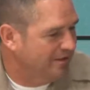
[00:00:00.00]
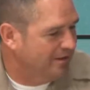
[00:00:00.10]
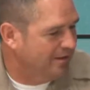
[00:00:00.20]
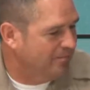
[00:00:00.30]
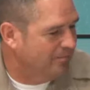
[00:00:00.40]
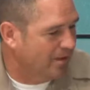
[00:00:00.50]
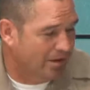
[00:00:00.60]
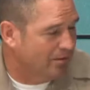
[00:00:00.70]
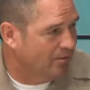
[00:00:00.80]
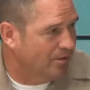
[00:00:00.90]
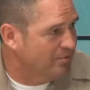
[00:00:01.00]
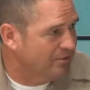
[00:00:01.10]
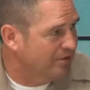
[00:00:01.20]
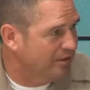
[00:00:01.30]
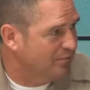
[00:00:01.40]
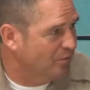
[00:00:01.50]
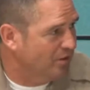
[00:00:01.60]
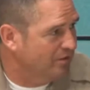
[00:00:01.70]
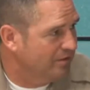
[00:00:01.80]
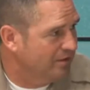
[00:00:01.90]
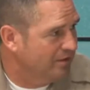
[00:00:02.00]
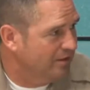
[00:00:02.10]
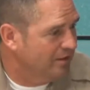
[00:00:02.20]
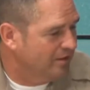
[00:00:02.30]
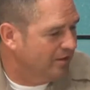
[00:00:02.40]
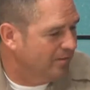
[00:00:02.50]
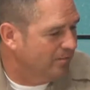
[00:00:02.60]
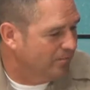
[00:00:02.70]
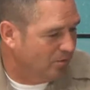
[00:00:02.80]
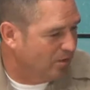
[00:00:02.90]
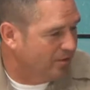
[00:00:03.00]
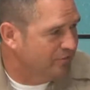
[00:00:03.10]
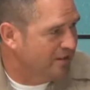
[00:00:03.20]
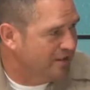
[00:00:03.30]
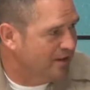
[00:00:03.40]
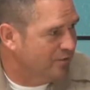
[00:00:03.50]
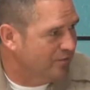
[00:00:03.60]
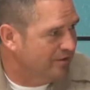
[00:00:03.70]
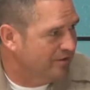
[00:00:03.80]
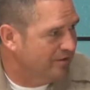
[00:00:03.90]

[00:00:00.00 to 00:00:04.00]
I'll write them a ticket for it. I'll take care of it.